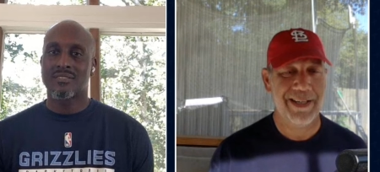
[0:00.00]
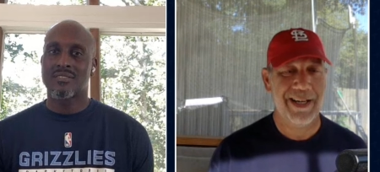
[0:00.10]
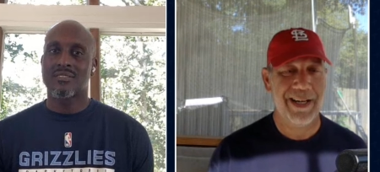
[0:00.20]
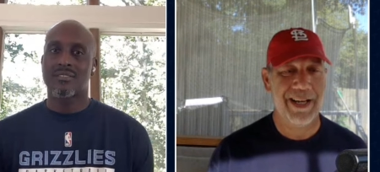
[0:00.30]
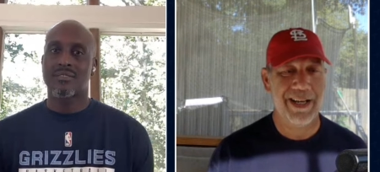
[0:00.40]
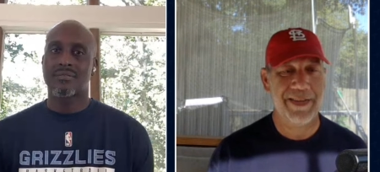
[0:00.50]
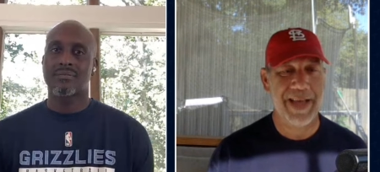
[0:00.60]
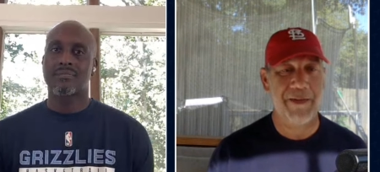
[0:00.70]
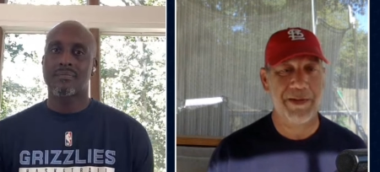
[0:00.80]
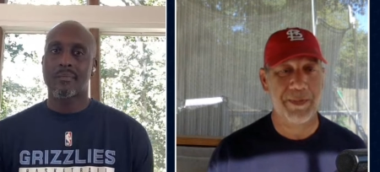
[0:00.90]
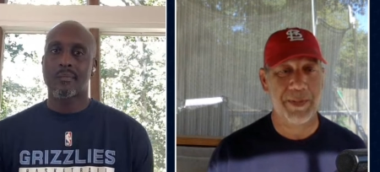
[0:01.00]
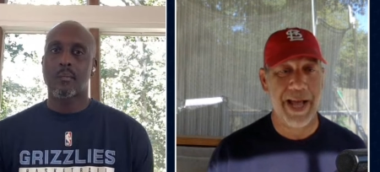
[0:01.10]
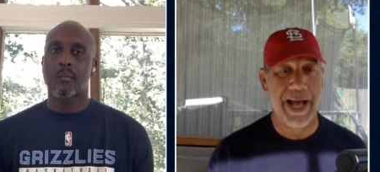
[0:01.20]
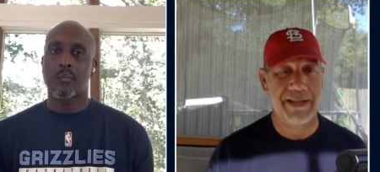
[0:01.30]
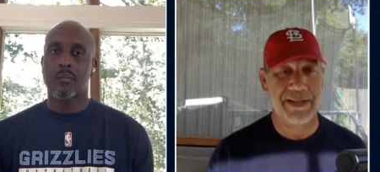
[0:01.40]
Speaker 1: uh, that was a
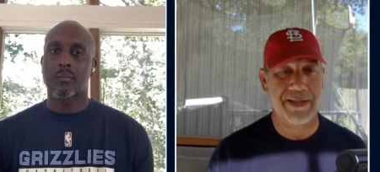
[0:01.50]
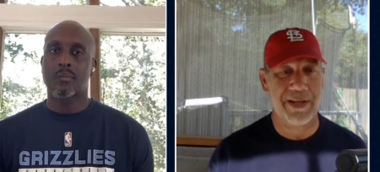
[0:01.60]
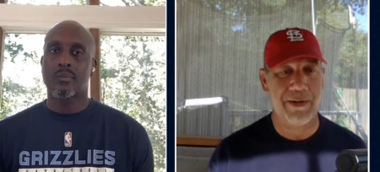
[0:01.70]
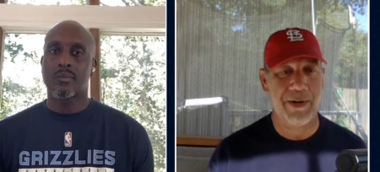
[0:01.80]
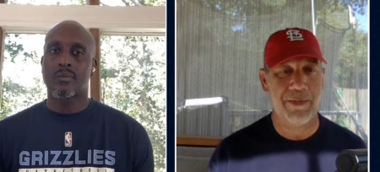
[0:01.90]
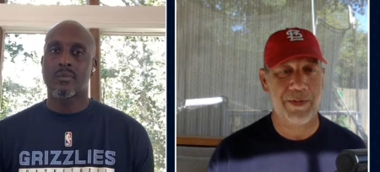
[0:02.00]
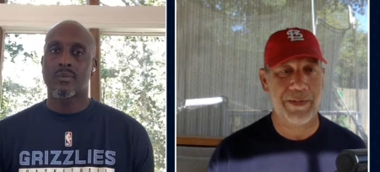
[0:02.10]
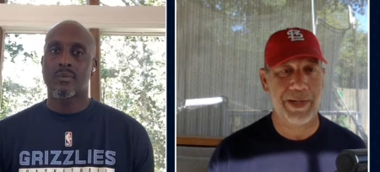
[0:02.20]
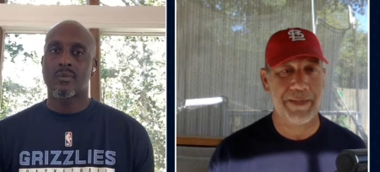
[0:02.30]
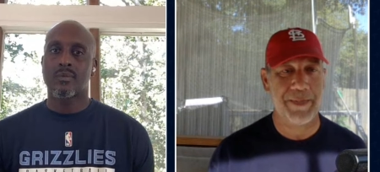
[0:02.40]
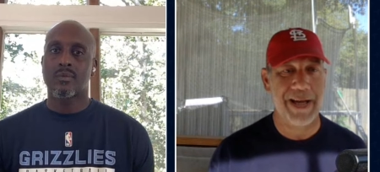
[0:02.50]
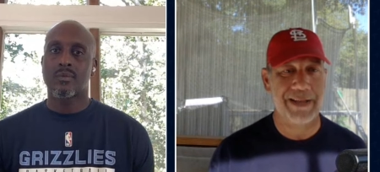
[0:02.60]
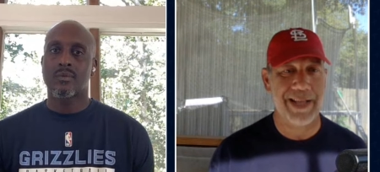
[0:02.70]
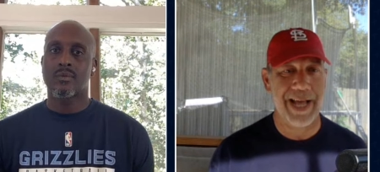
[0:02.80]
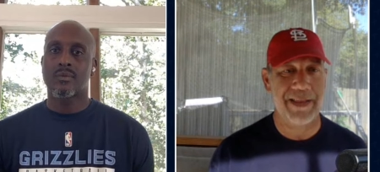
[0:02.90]
blast. So hopefully we get
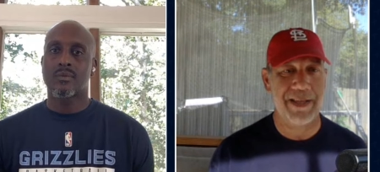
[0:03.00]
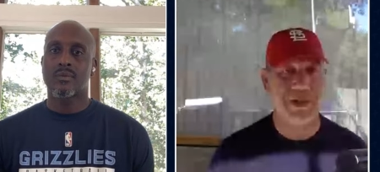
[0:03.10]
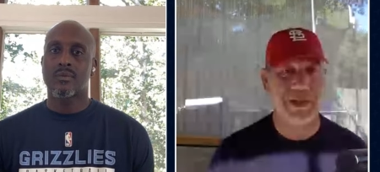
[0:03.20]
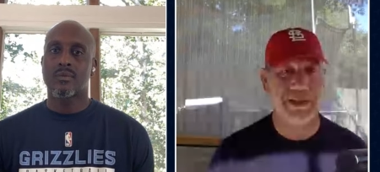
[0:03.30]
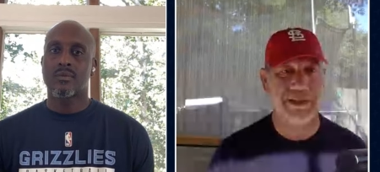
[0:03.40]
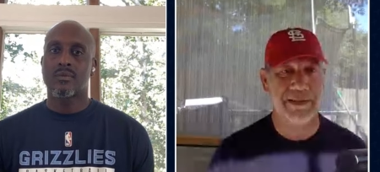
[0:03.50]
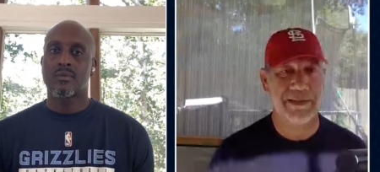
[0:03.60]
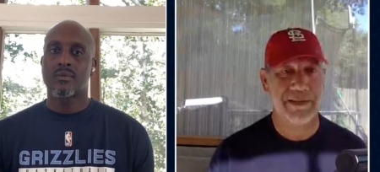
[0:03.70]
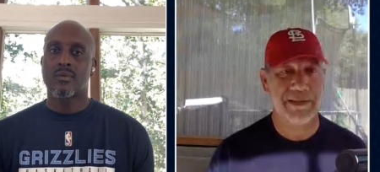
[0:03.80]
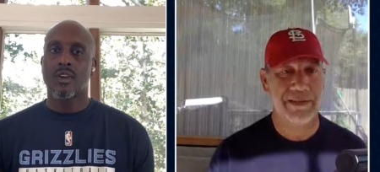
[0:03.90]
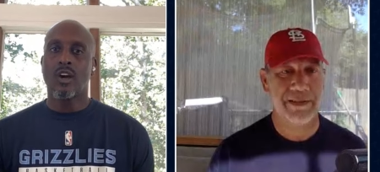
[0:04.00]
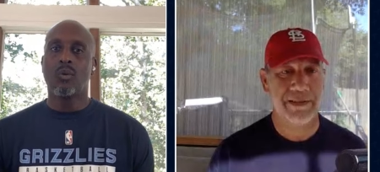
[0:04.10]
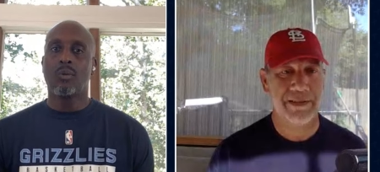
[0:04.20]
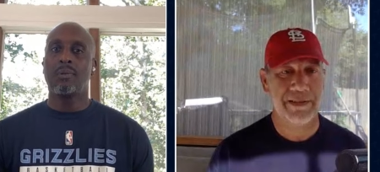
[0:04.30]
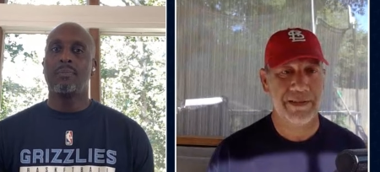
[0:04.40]
back to that this year.
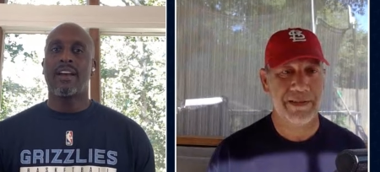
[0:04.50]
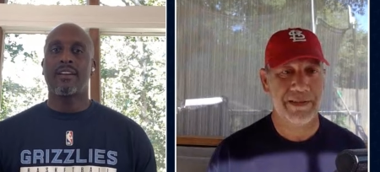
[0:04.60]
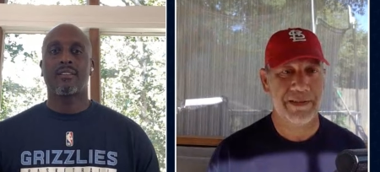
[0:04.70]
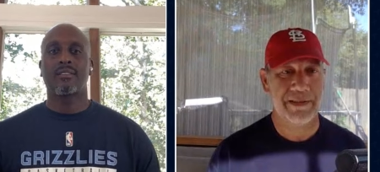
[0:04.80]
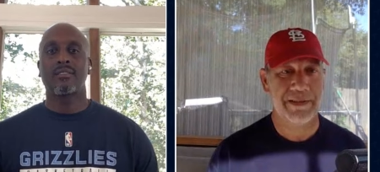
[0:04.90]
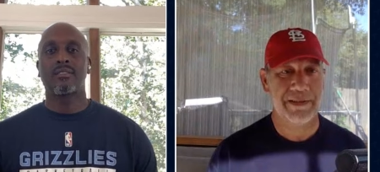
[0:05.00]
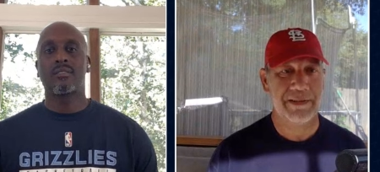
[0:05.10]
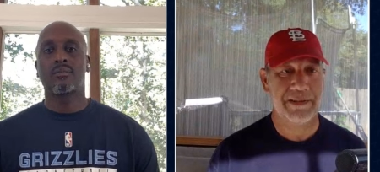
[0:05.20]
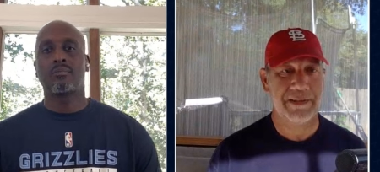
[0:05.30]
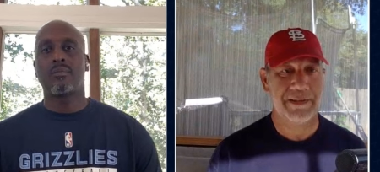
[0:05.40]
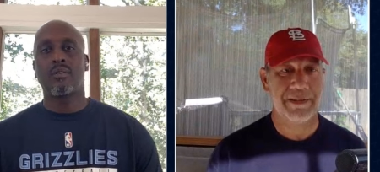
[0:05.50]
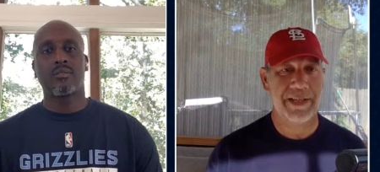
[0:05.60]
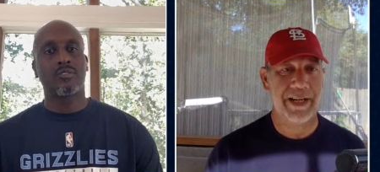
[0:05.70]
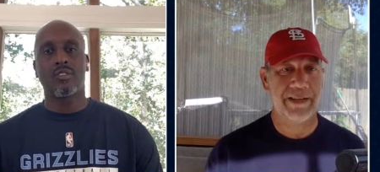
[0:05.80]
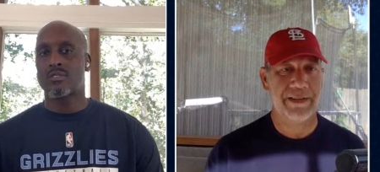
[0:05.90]
Oh, we'll be back.
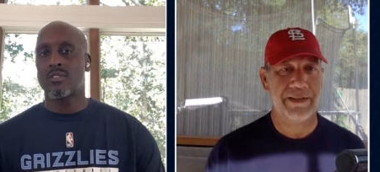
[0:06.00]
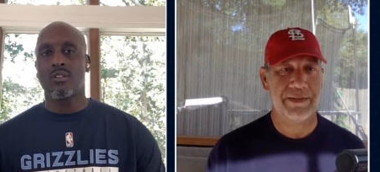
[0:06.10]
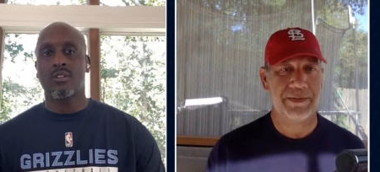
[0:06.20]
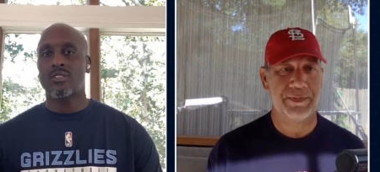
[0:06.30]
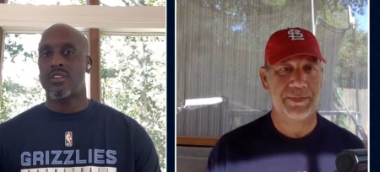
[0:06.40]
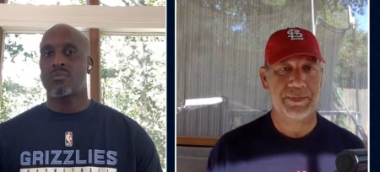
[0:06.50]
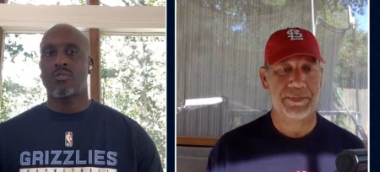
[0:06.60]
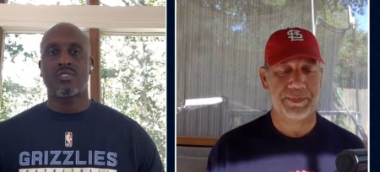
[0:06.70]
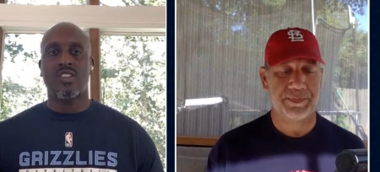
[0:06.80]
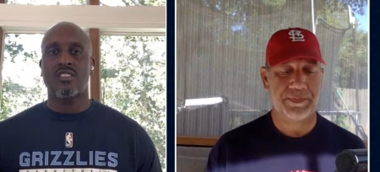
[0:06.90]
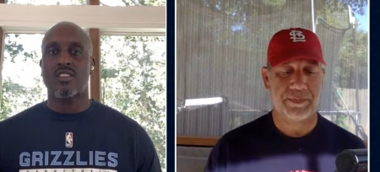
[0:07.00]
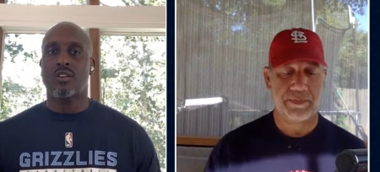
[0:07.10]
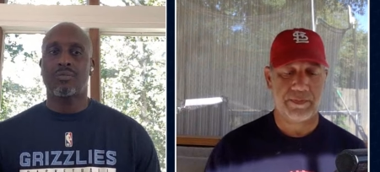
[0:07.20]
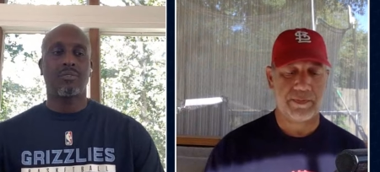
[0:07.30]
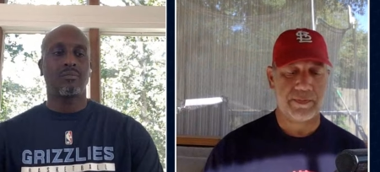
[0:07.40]
Yeah. As,
Speaker 2: as long as everyone stays
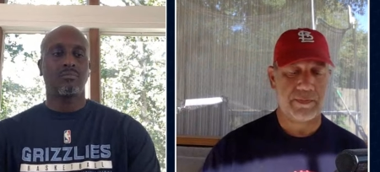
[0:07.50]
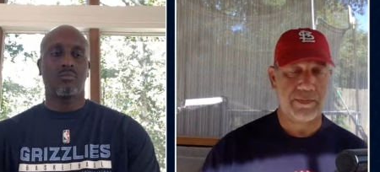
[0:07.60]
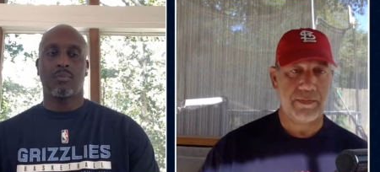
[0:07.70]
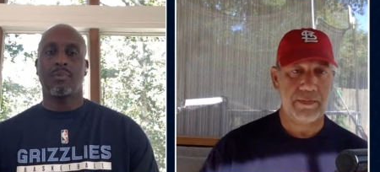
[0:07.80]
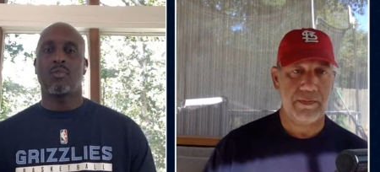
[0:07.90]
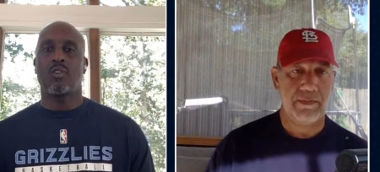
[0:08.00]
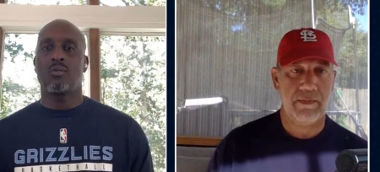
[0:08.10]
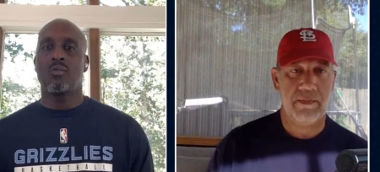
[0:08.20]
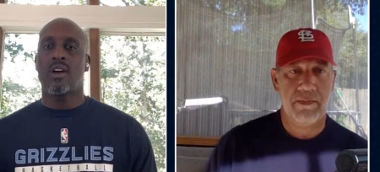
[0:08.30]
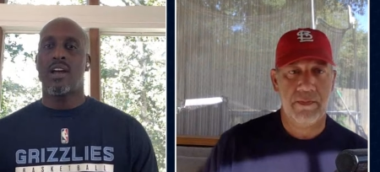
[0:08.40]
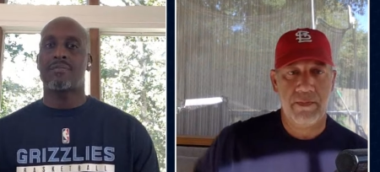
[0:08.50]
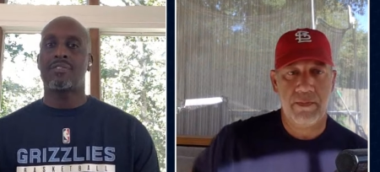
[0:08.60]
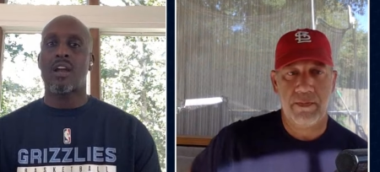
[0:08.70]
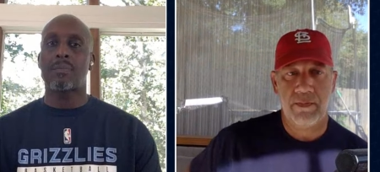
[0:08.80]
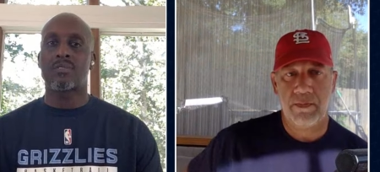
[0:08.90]
healthy, we'll be, we'll we'll
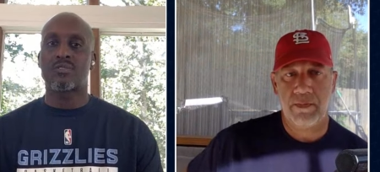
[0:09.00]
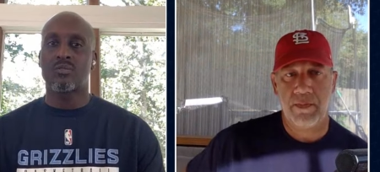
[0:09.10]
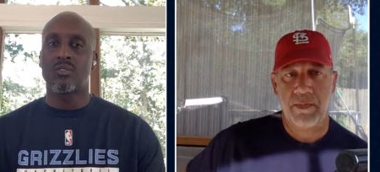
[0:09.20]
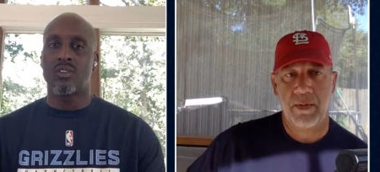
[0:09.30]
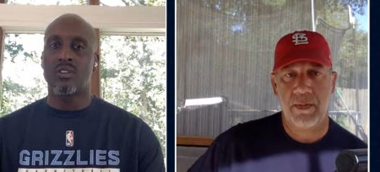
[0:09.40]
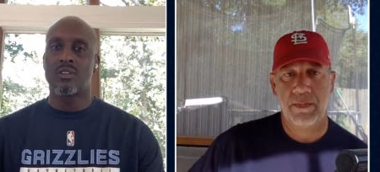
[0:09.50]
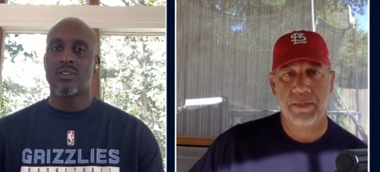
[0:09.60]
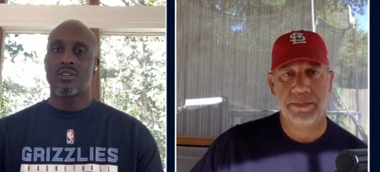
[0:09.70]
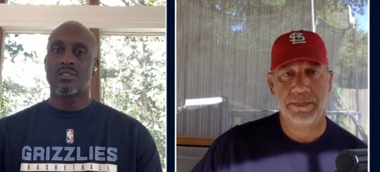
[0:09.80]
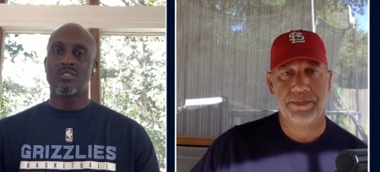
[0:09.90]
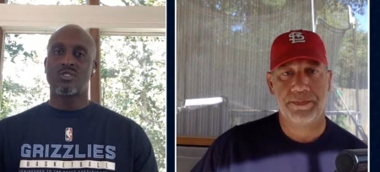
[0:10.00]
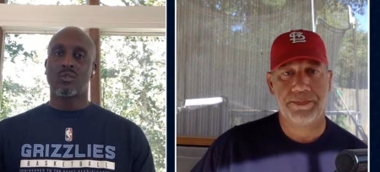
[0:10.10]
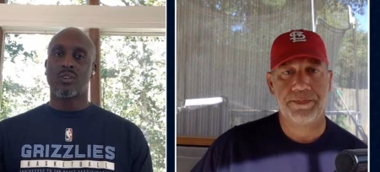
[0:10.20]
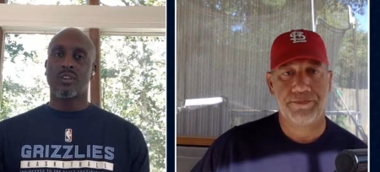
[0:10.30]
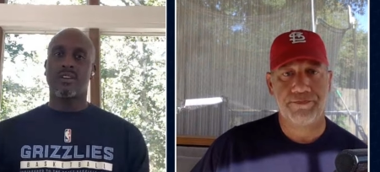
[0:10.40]
have the opportunity to
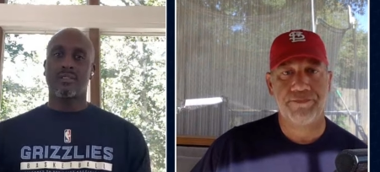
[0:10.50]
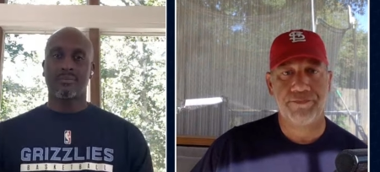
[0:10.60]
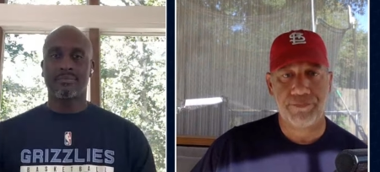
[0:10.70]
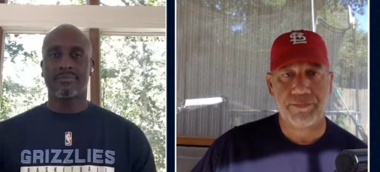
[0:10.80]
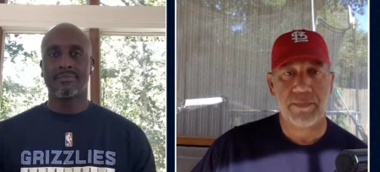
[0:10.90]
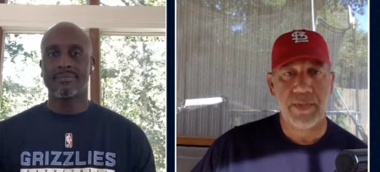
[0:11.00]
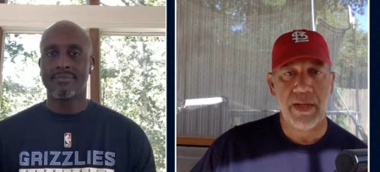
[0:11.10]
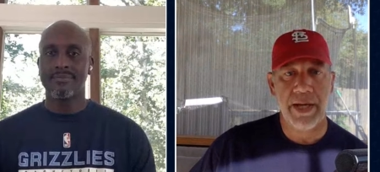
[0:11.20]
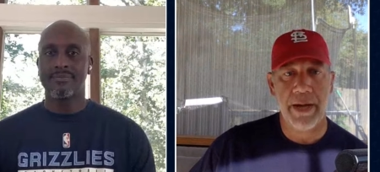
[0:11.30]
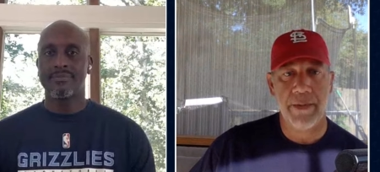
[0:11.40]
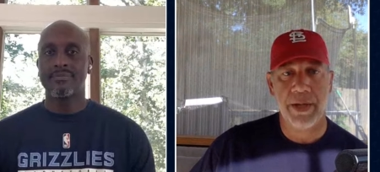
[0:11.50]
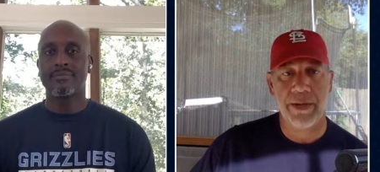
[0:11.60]
do it again.
Speaker 1: Yeah. Well,